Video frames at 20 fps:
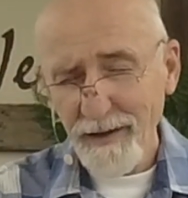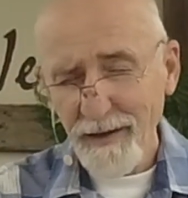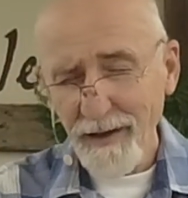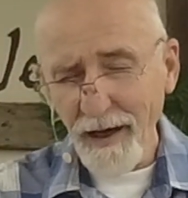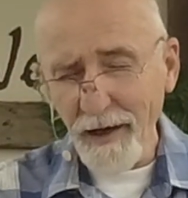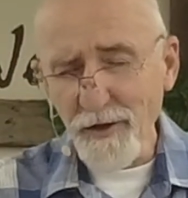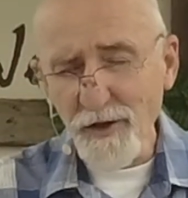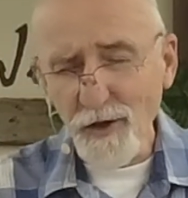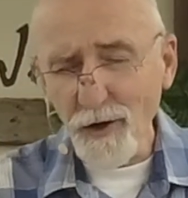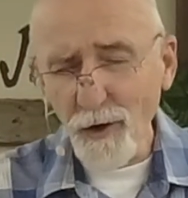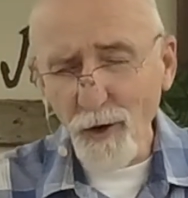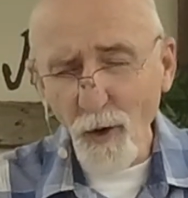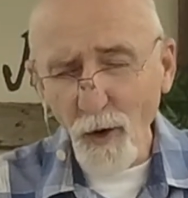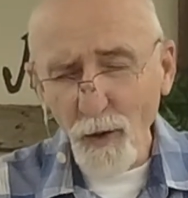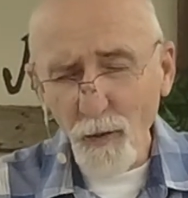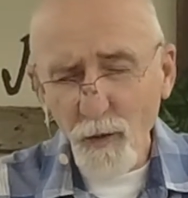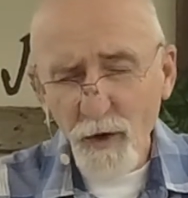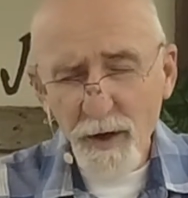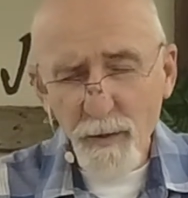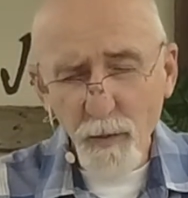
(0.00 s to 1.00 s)
And so,
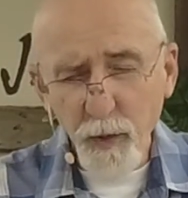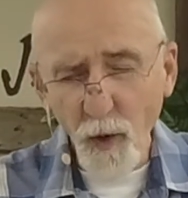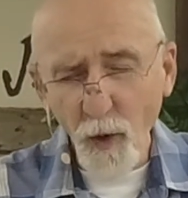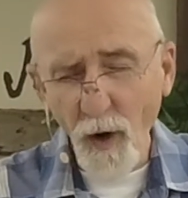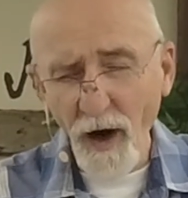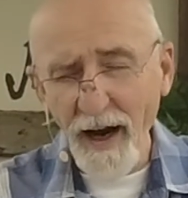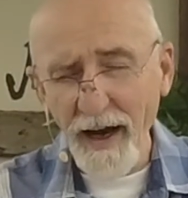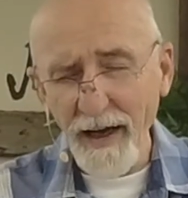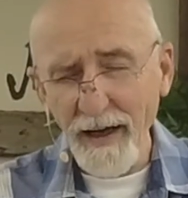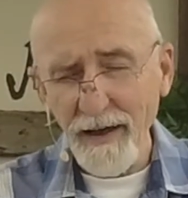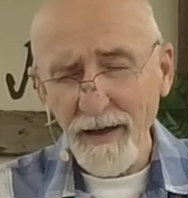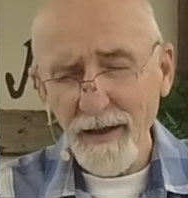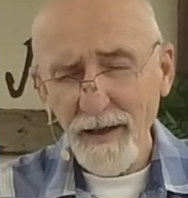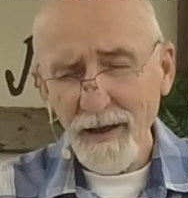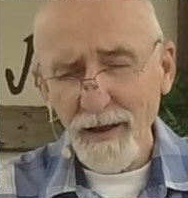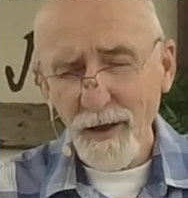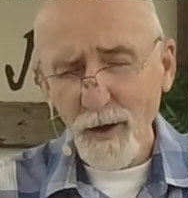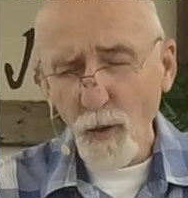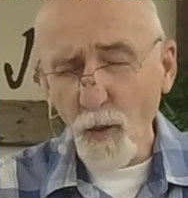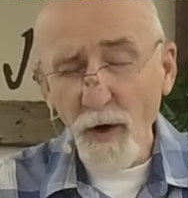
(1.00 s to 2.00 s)
Lord, we pray.
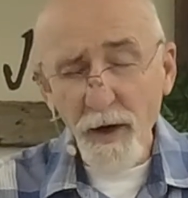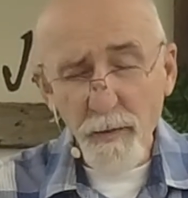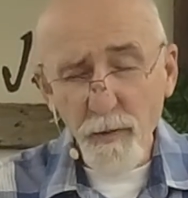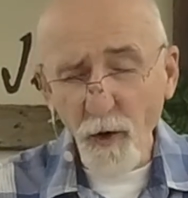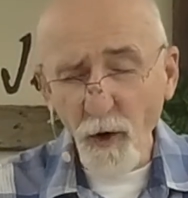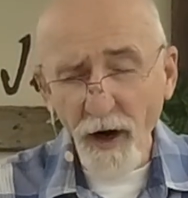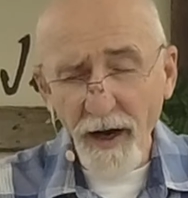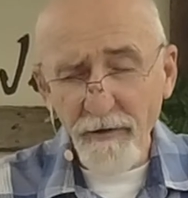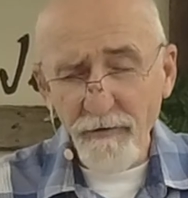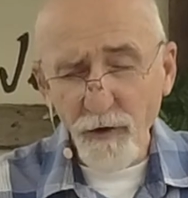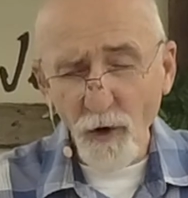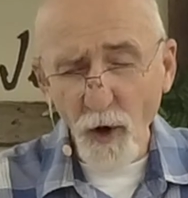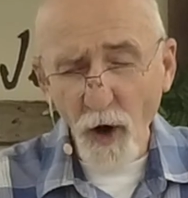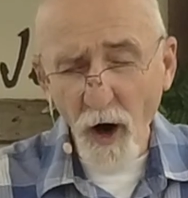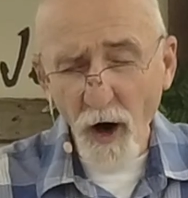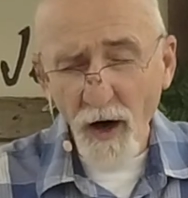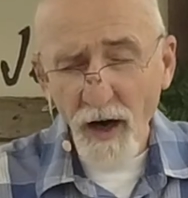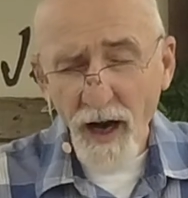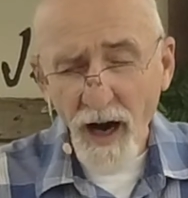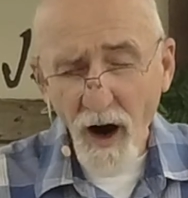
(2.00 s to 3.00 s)
We pray for
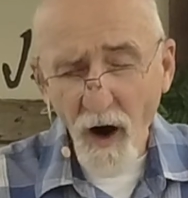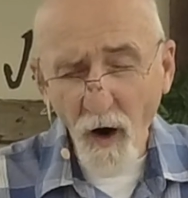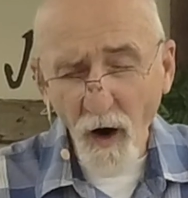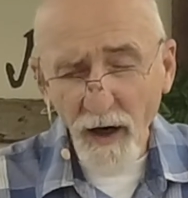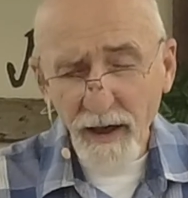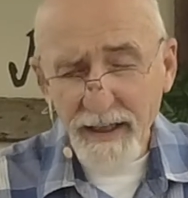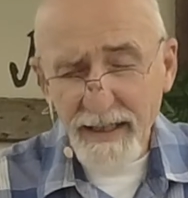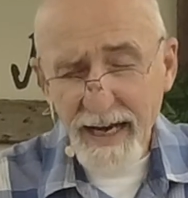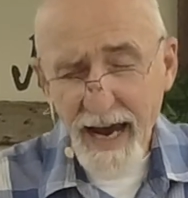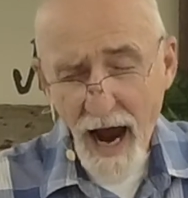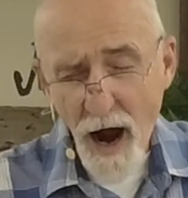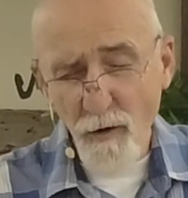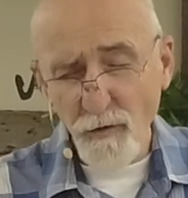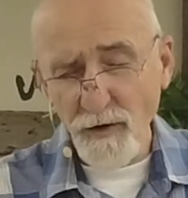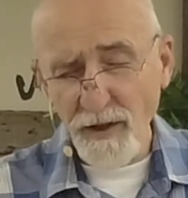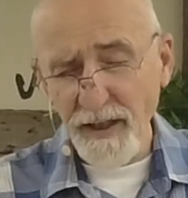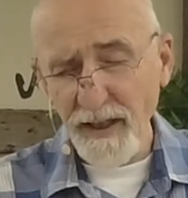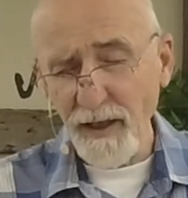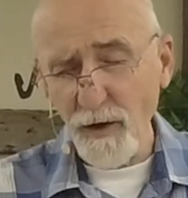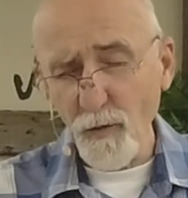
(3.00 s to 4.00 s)
our, our
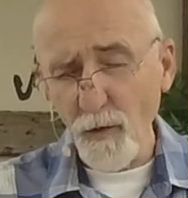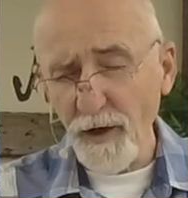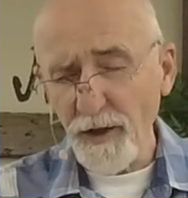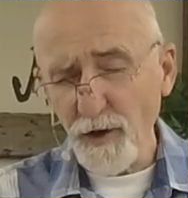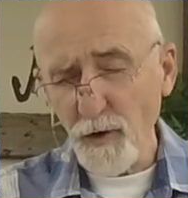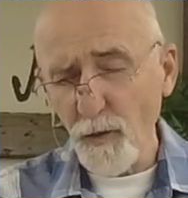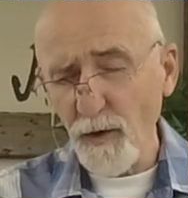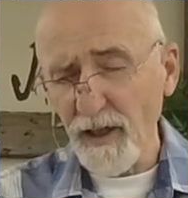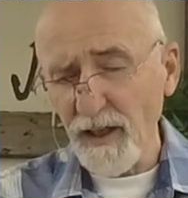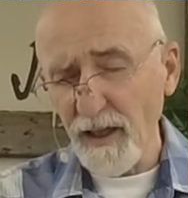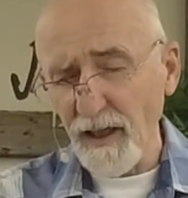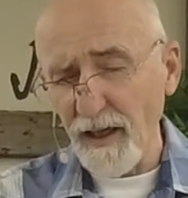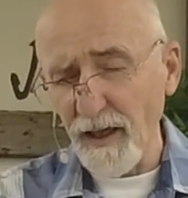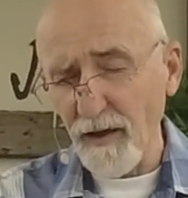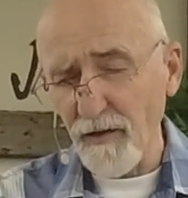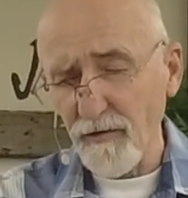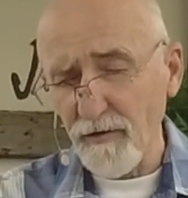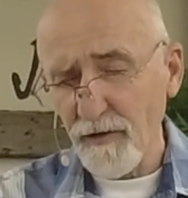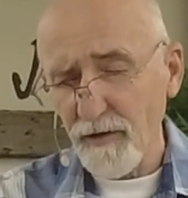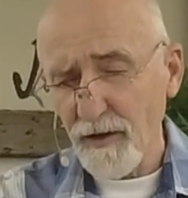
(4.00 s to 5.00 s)
county in which we
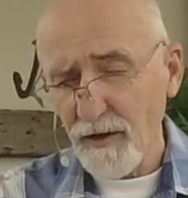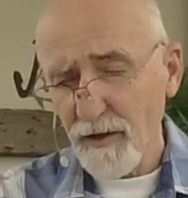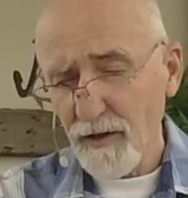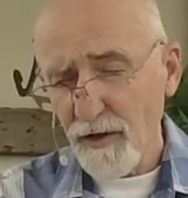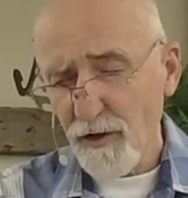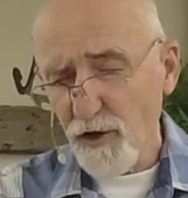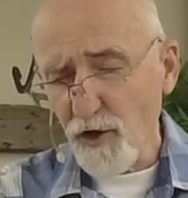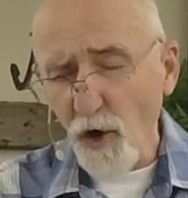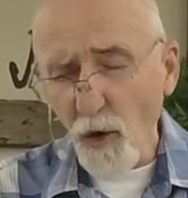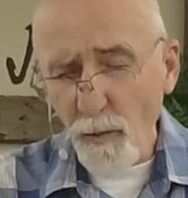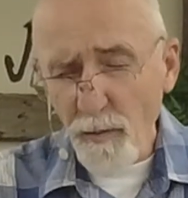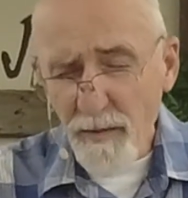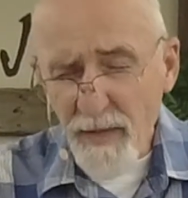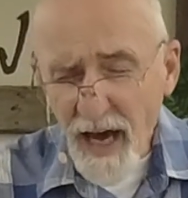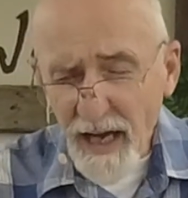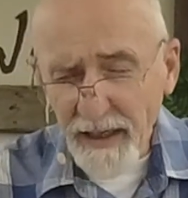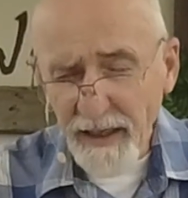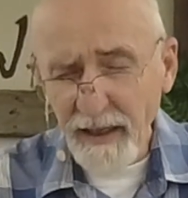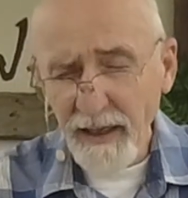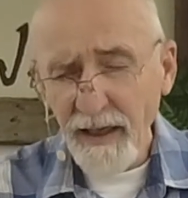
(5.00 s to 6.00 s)
live. So
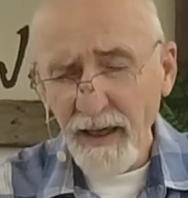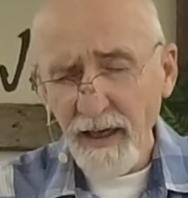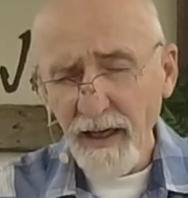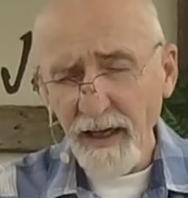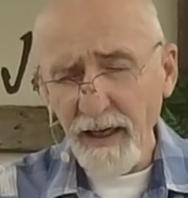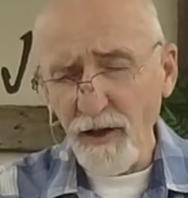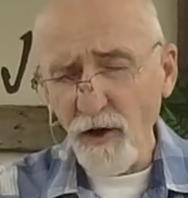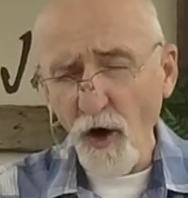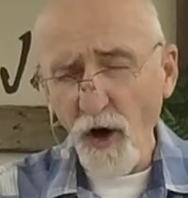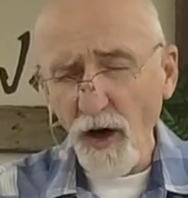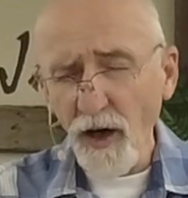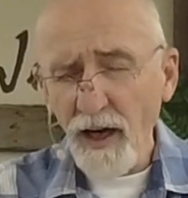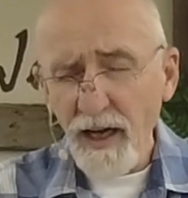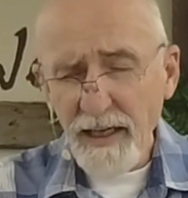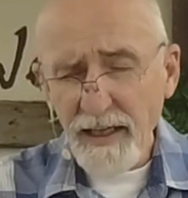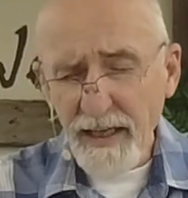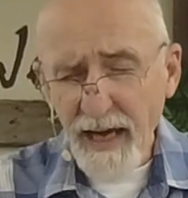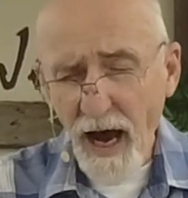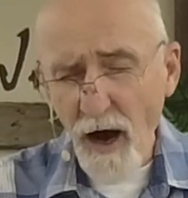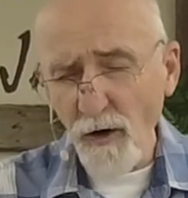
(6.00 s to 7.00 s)
many in our
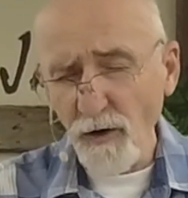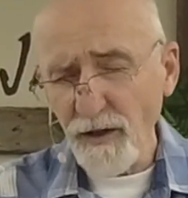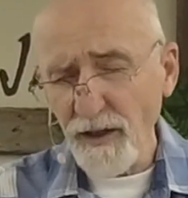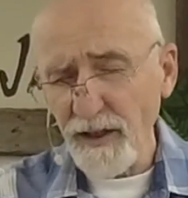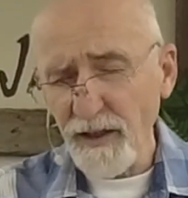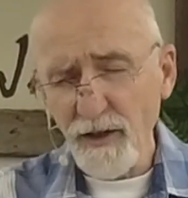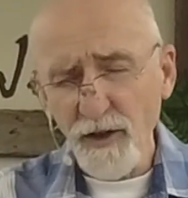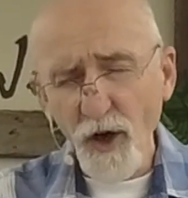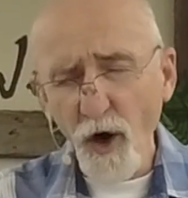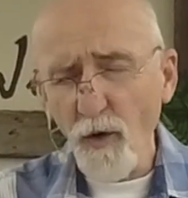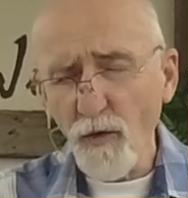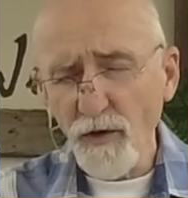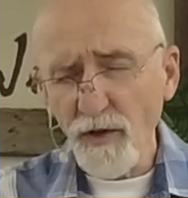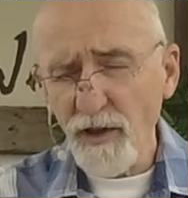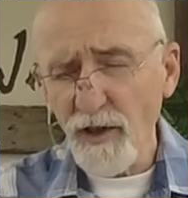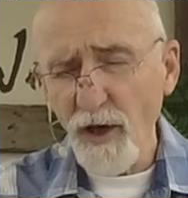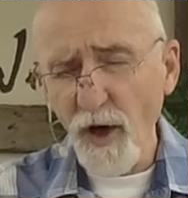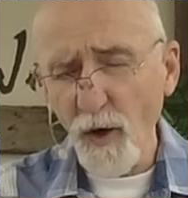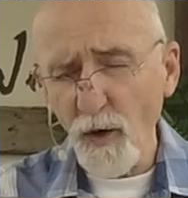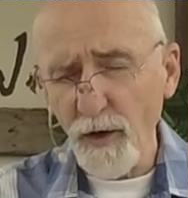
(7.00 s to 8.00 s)
county don't
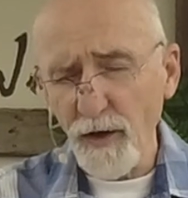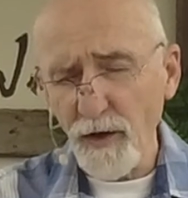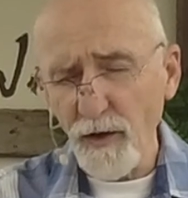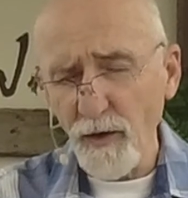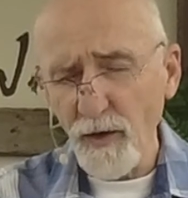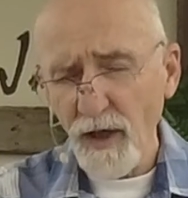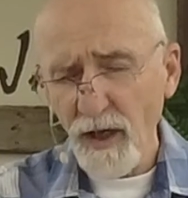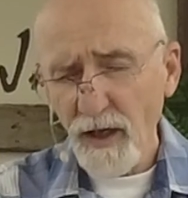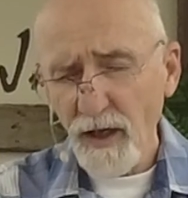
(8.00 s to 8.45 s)
know you.